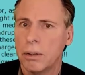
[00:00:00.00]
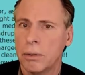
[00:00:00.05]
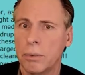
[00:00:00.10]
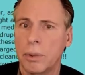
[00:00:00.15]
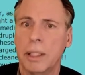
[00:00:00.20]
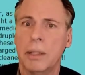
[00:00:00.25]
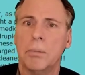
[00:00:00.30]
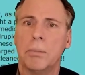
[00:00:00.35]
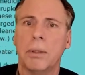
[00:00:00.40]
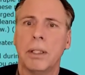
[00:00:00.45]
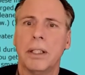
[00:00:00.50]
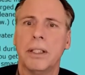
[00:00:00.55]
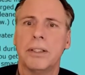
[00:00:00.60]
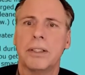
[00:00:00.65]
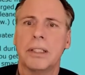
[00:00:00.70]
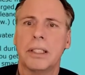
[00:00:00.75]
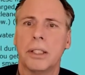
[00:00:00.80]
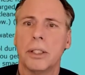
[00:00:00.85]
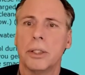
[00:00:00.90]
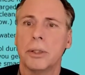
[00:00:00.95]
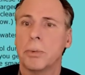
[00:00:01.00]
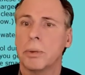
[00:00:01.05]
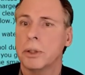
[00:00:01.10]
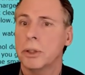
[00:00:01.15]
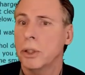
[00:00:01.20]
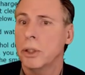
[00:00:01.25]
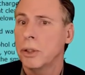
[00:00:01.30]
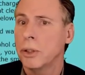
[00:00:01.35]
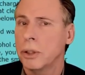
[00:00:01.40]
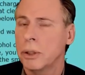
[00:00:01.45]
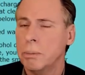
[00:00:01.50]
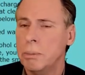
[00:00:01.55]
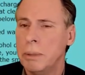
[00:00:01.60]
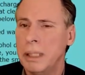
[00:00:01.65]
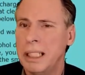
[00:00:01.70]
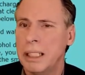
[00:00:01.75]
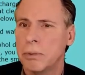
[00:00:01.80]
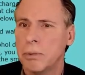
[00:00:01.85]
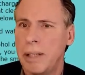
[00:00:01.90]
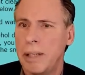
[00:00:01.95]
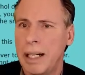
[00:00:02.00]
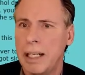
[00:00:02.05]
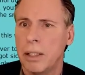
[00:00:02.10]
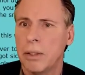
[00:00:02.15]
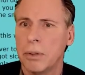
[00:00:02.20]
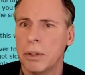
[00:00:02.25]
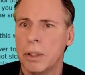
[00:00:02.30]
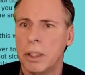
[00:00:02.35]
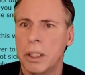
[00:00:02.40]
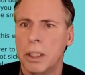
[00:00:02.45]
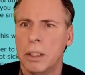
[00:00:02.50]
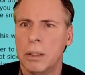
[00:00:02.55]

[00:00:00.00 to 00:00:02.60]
Red blood cells return to being round.